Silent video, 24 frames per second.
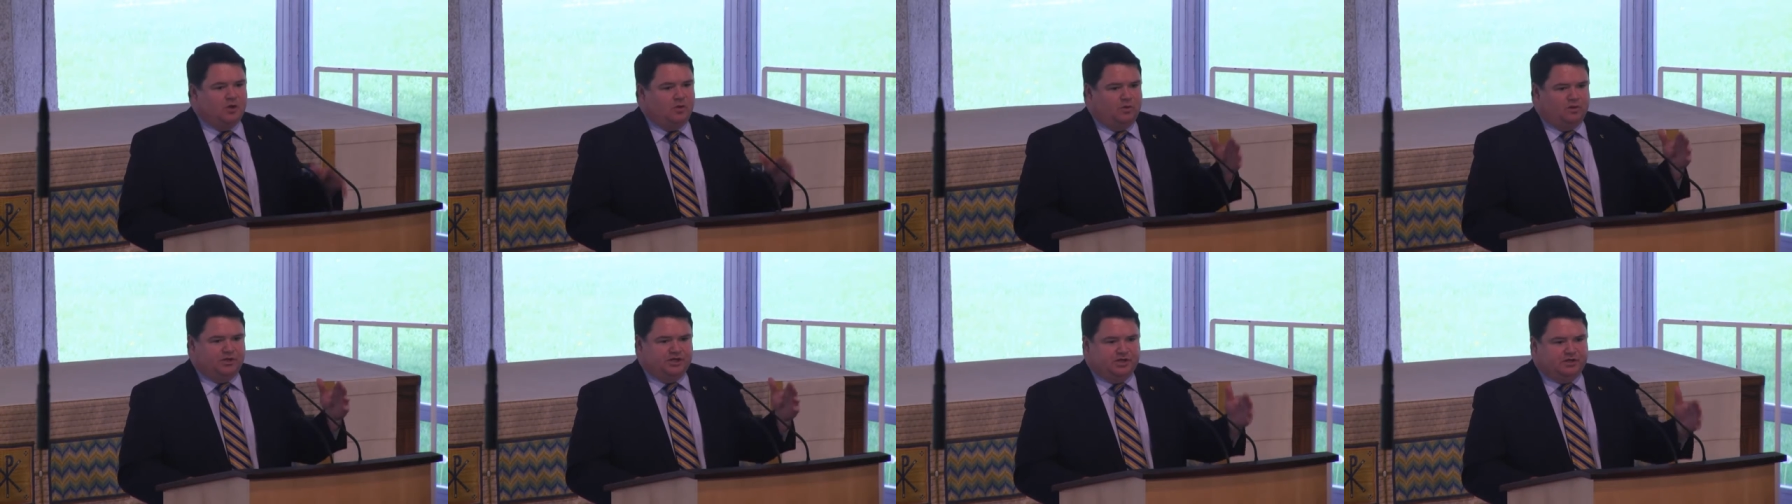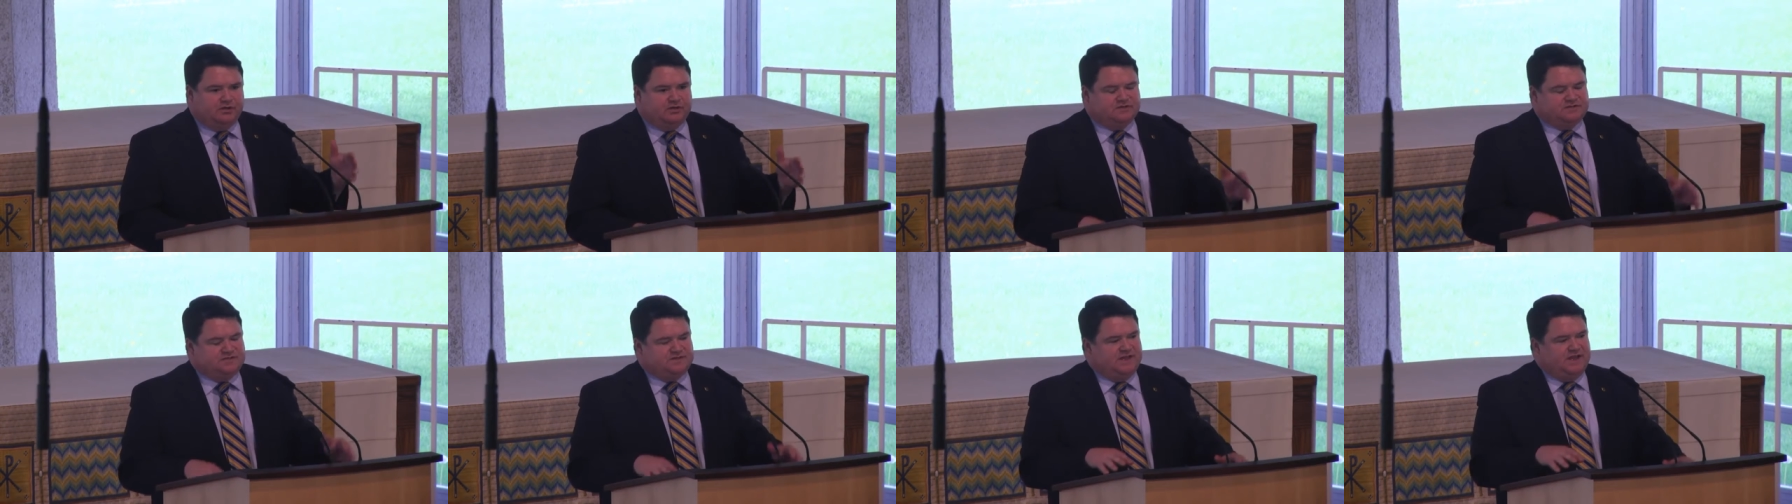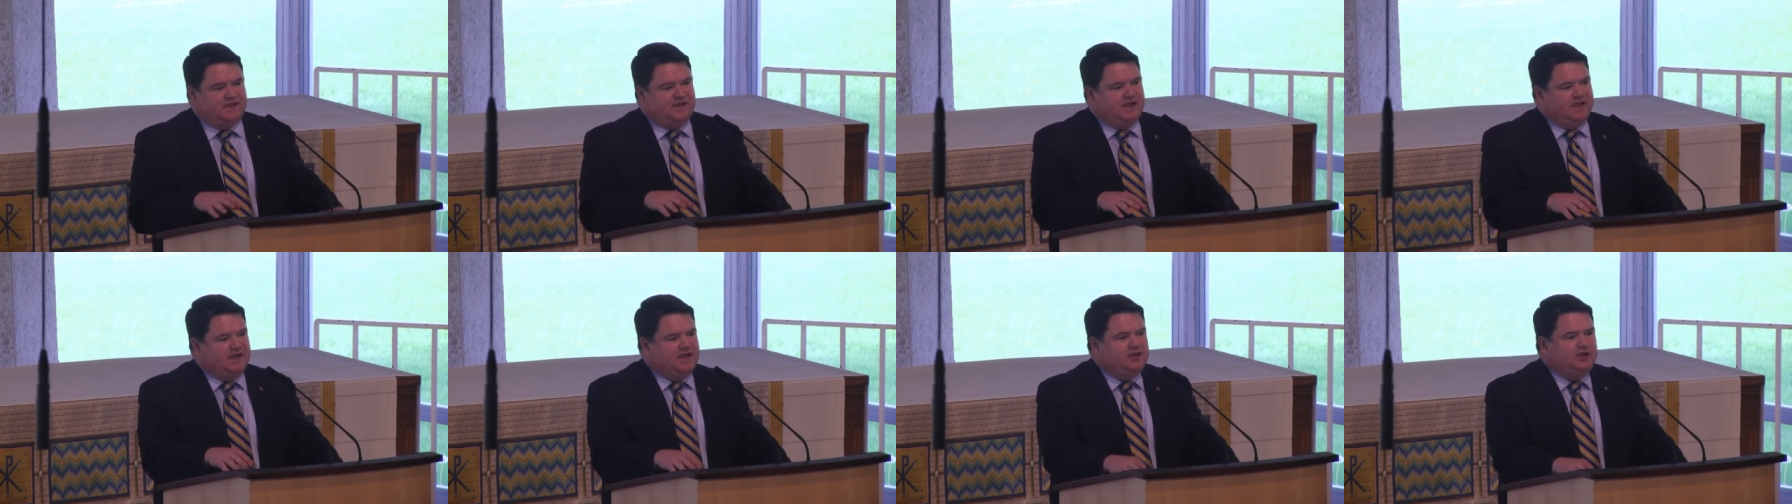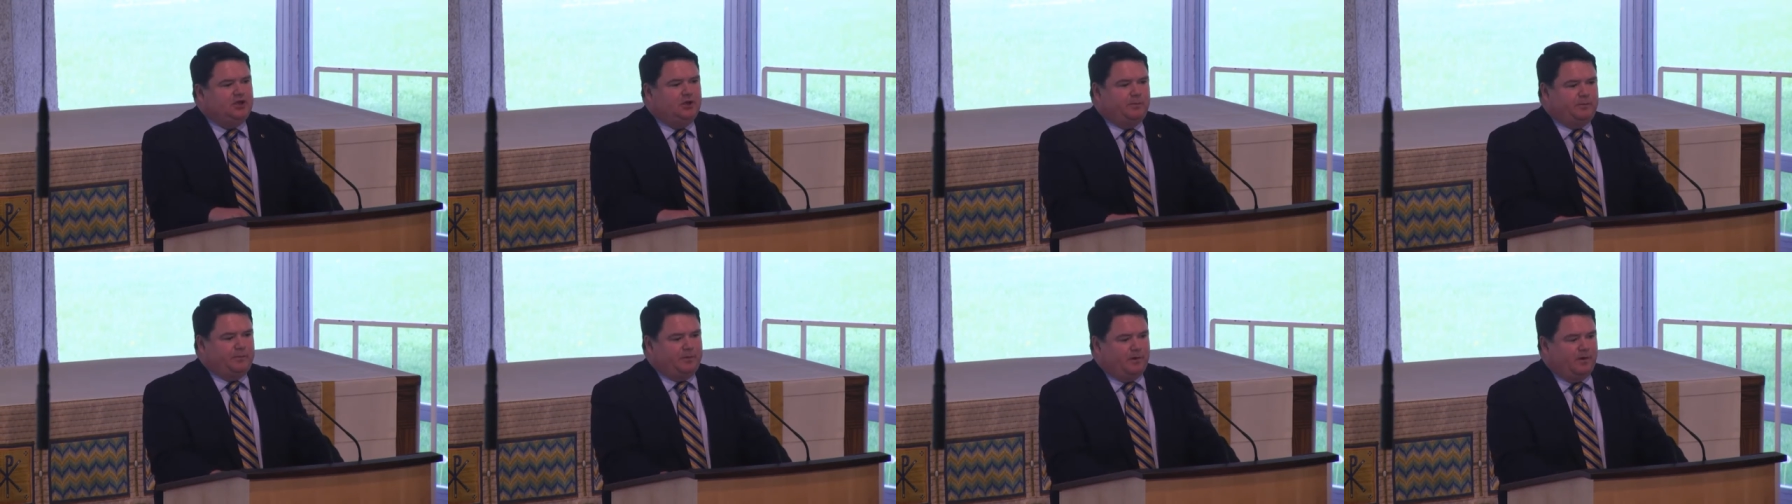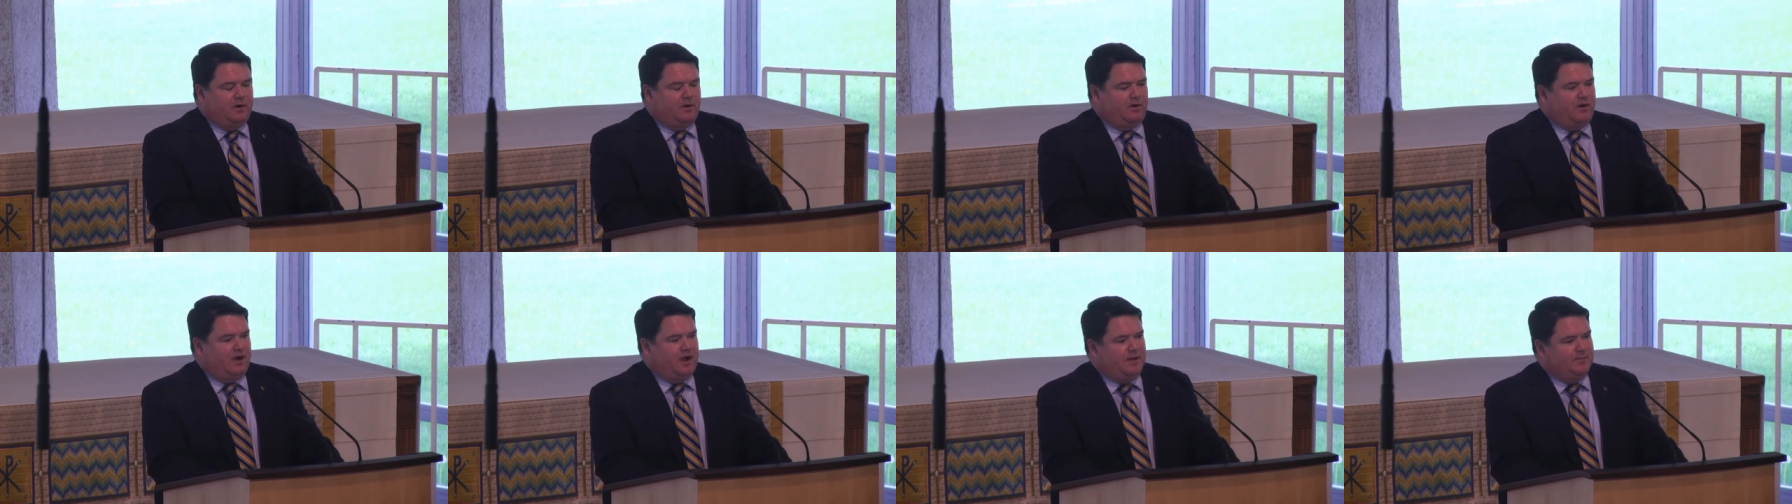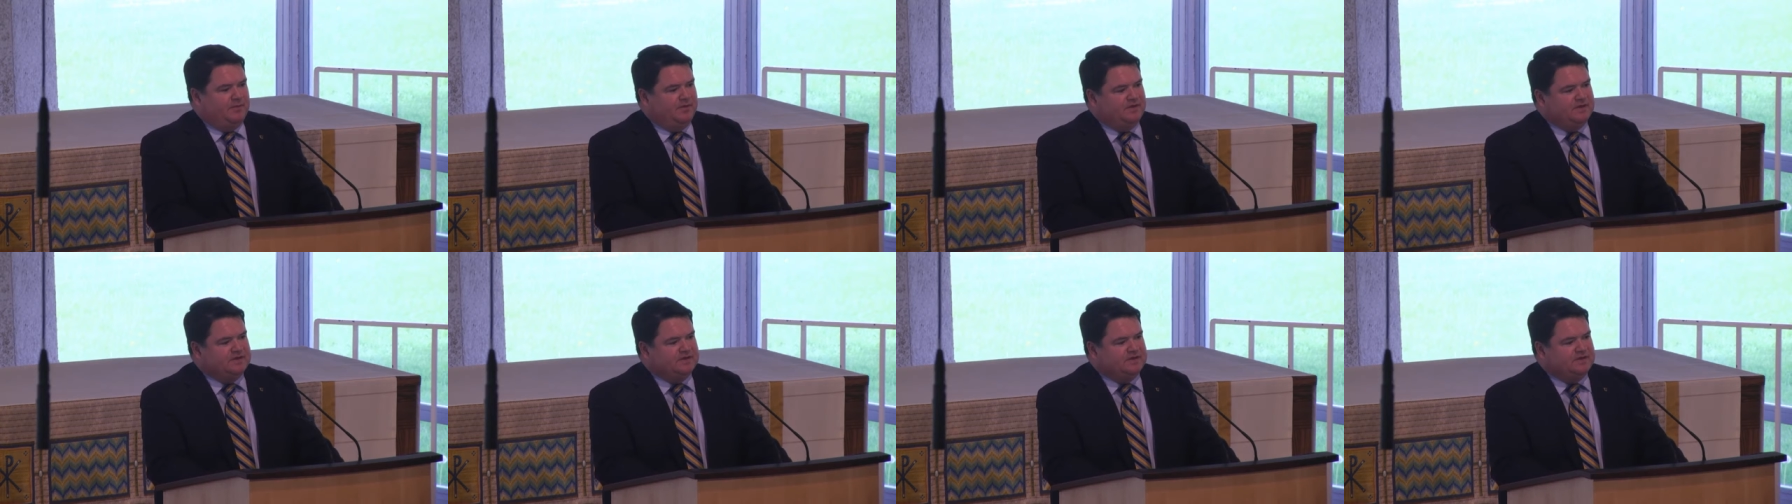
Well, you'll see in your program,